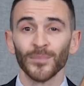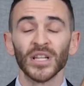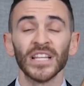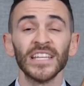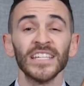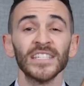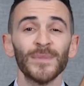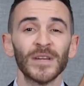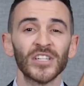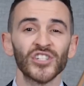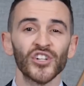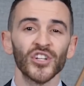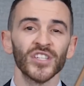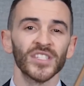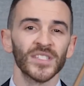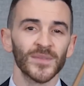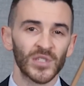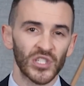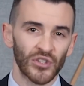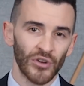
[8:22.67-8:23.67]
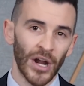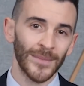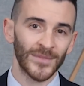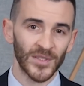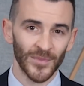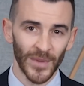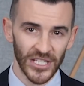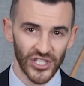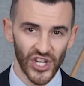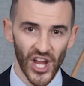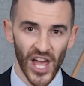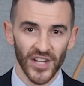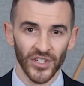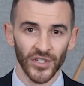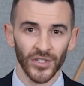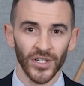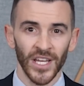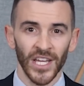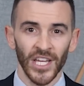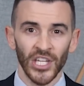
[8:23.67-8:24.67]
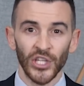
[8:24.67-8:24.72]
please make sure to subscribe to my channel.